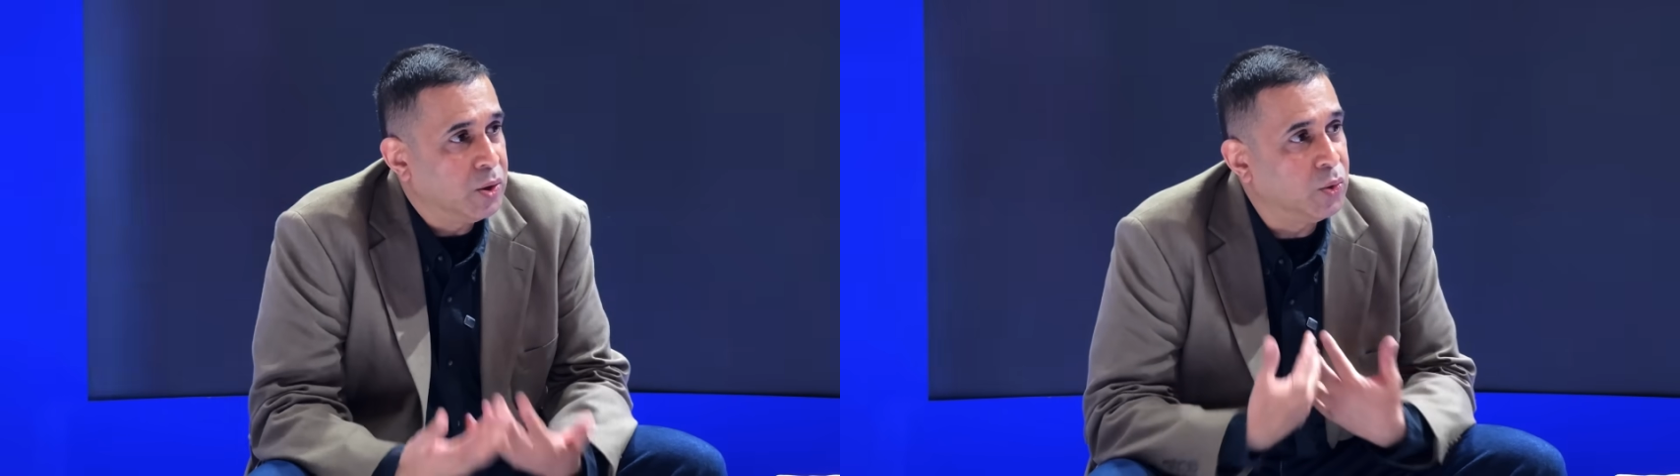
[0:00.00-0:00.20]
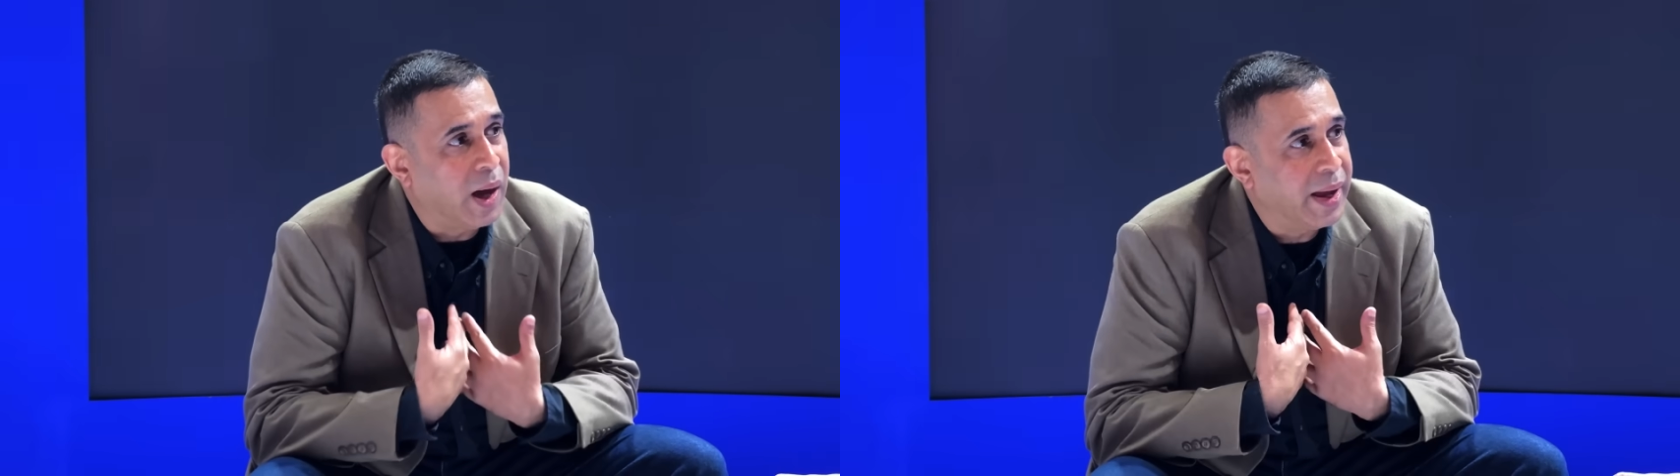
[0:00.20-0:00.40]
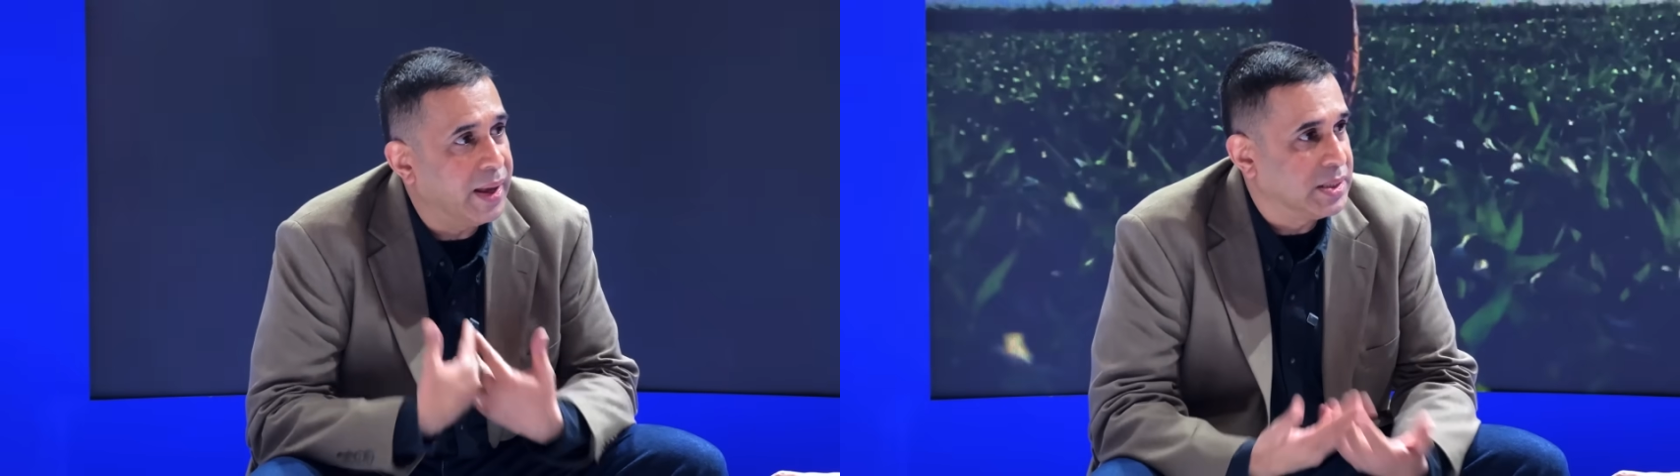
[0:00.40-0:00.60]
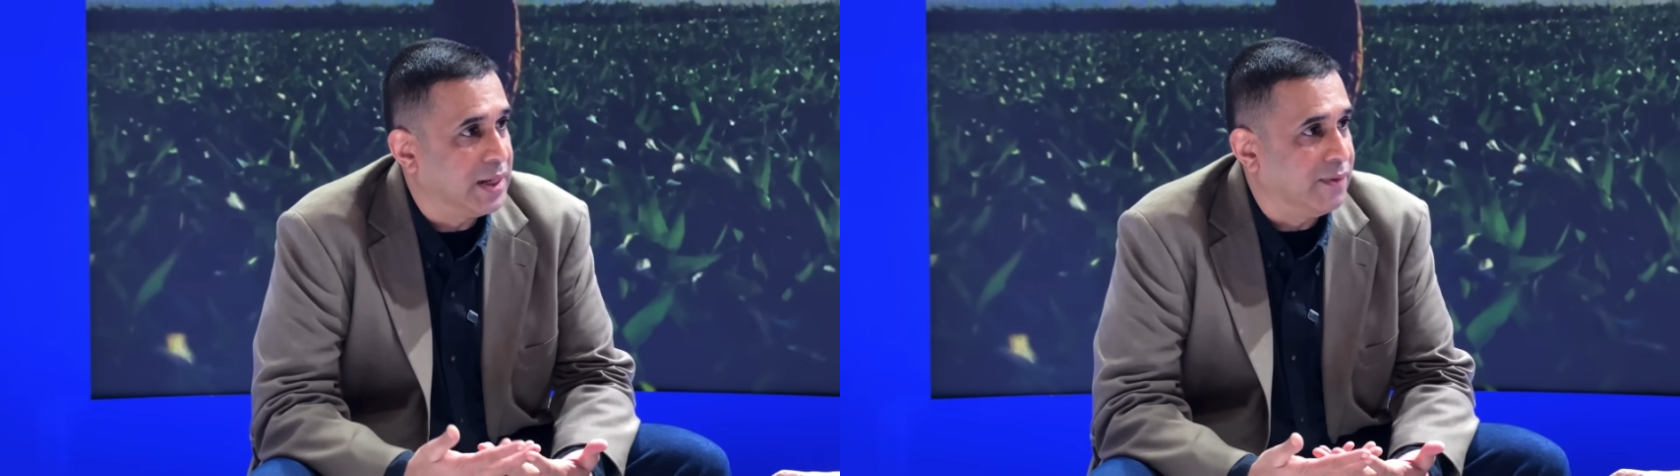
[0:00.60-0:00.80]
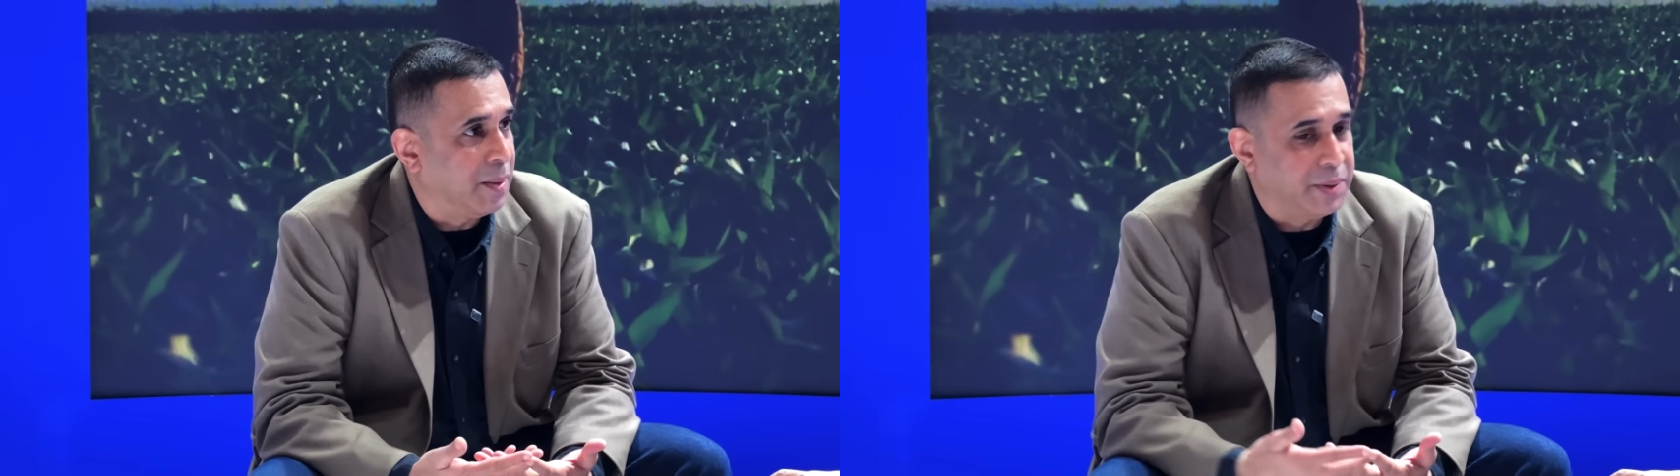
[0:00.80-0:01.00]
do I, as a
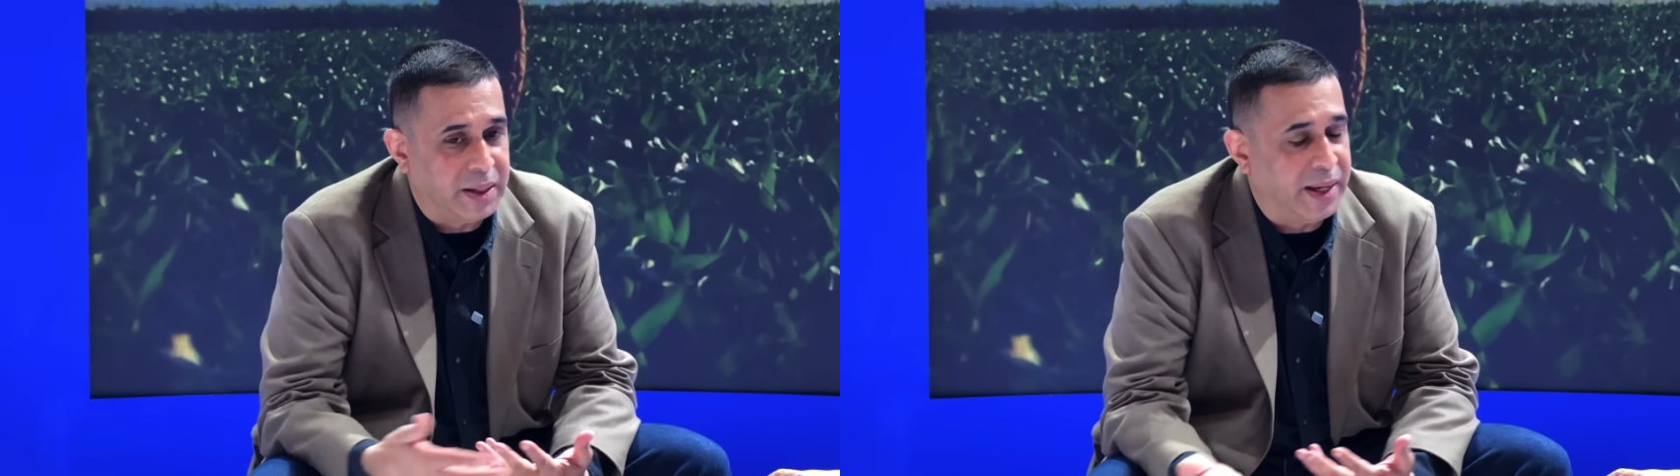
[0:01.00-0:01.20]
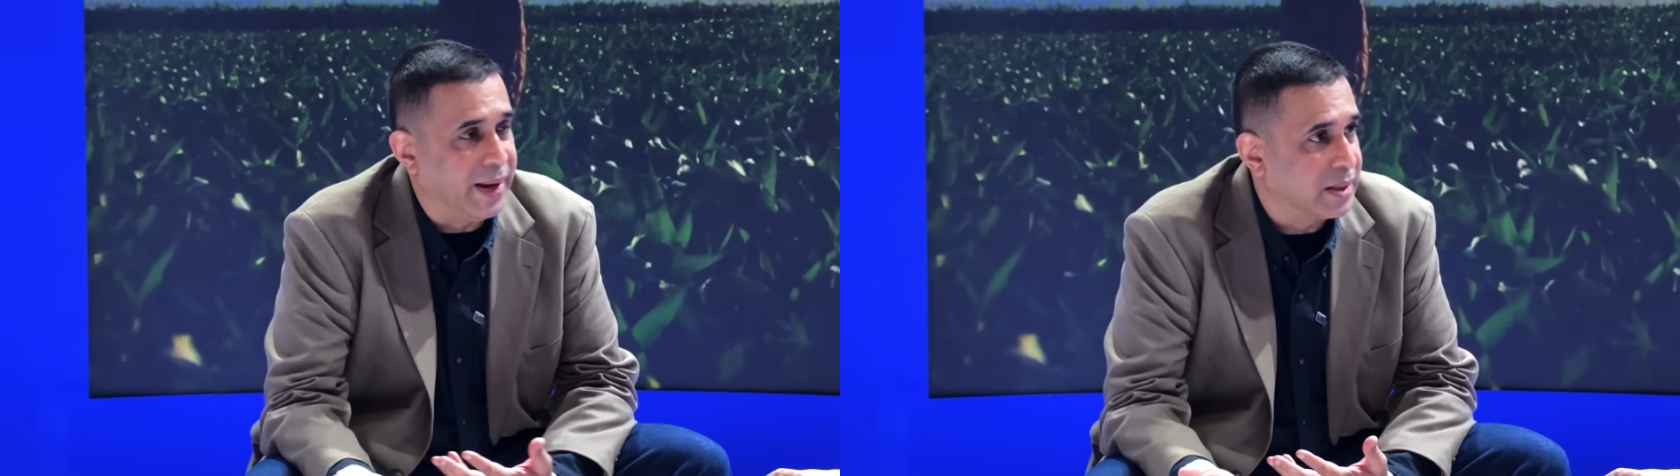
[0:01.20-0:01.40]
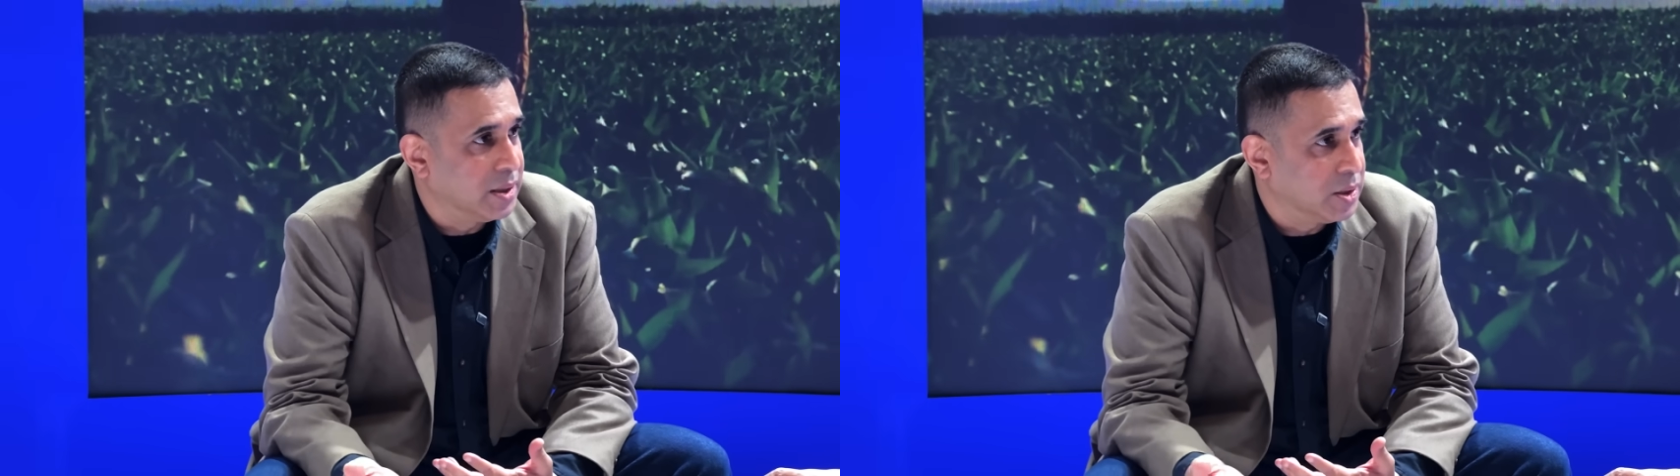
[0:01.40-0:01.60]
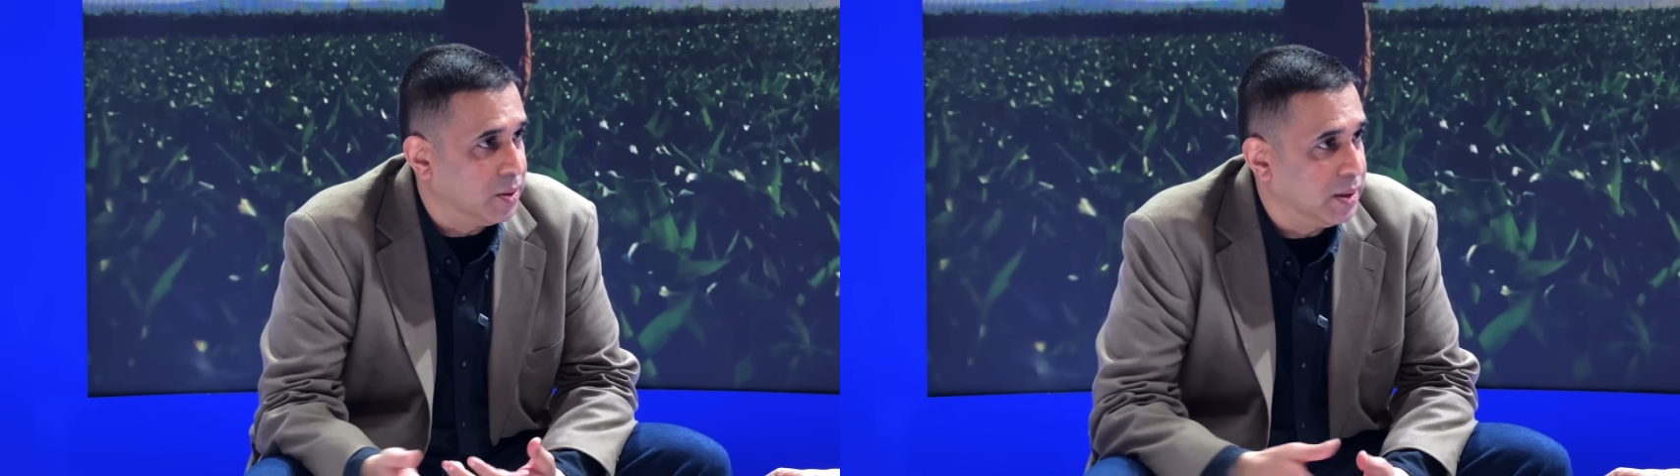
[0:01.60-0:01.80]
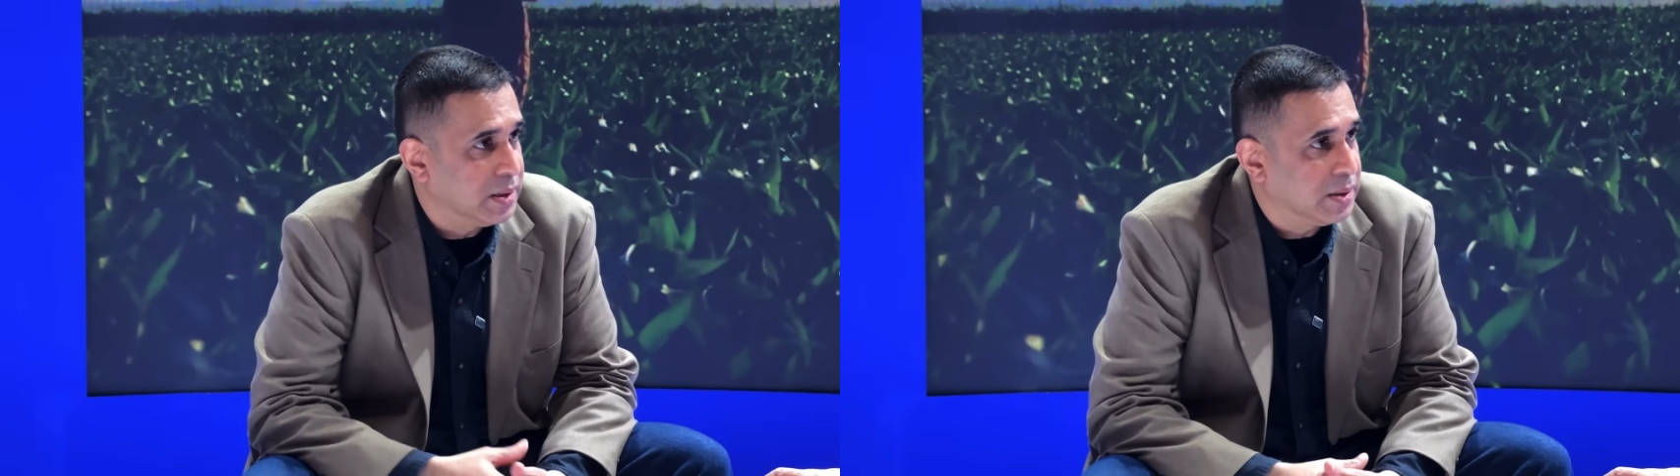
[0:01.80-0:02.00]
developer, gain access to
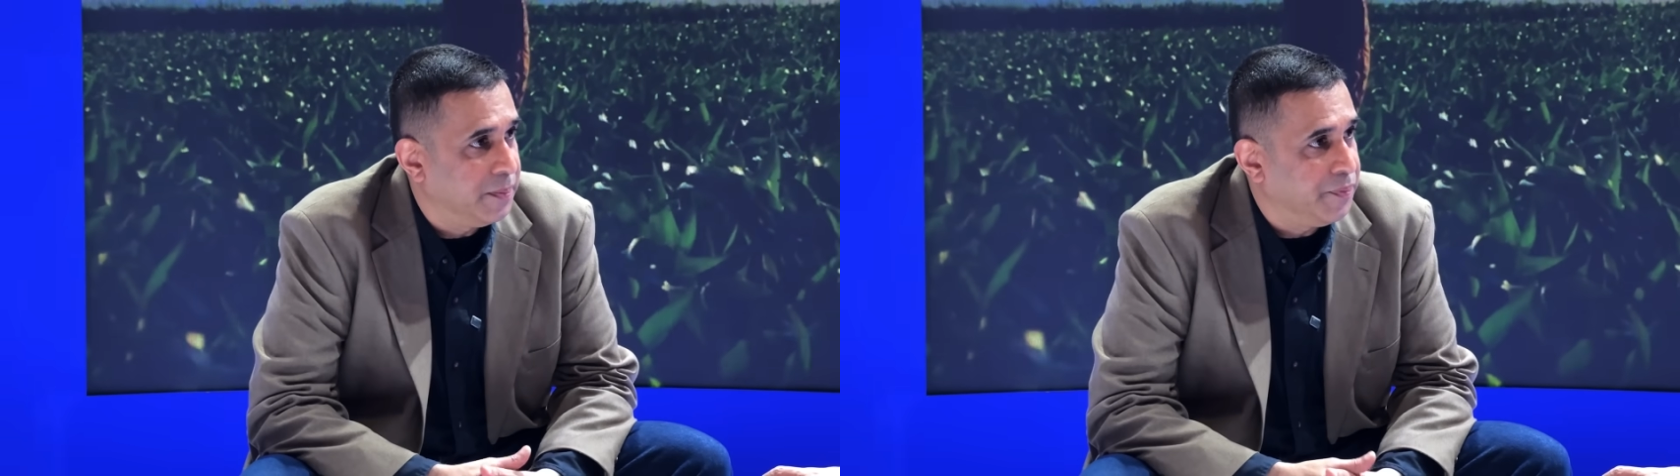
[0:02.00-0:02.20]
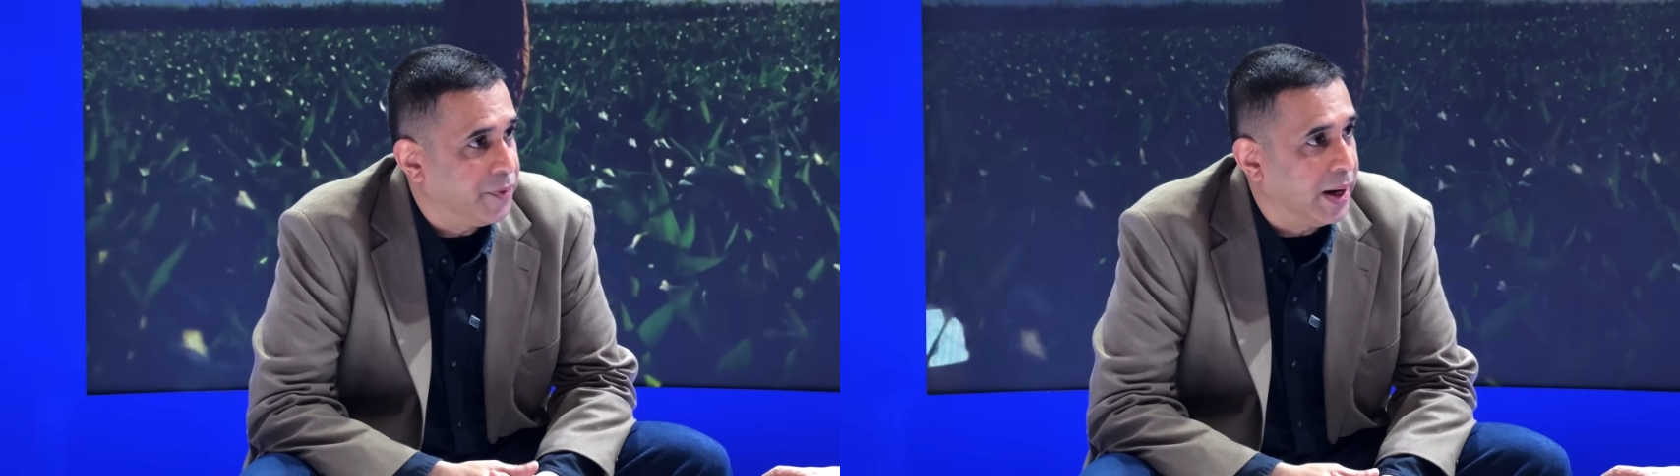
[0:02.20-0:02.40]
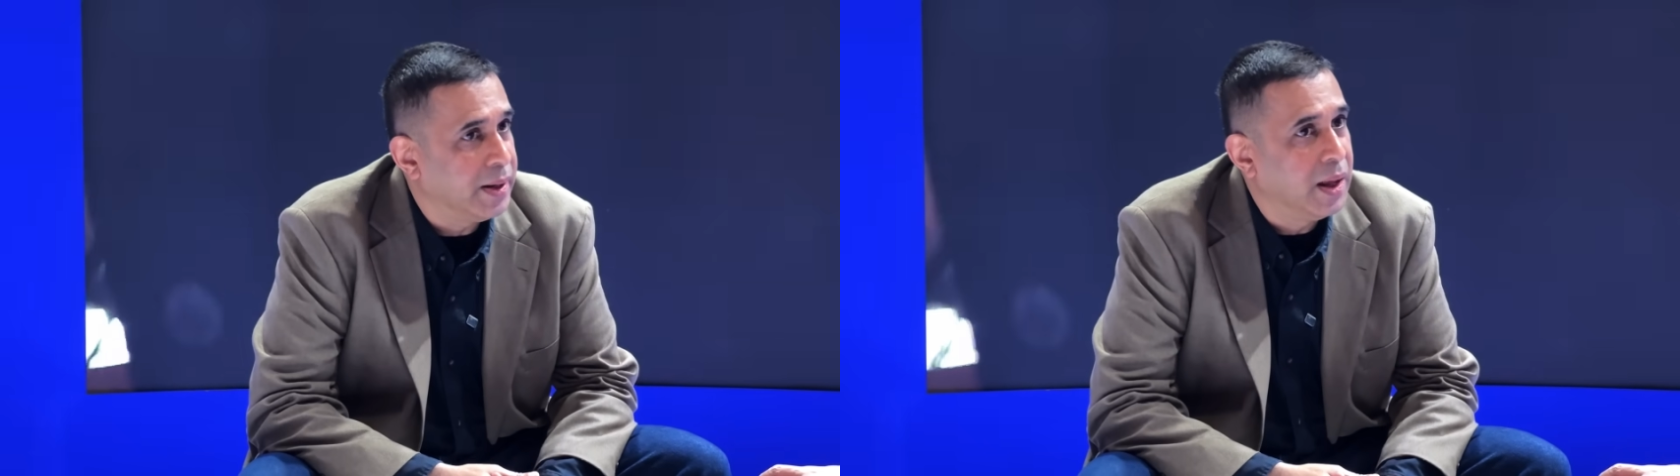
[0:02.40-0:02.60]
this, right?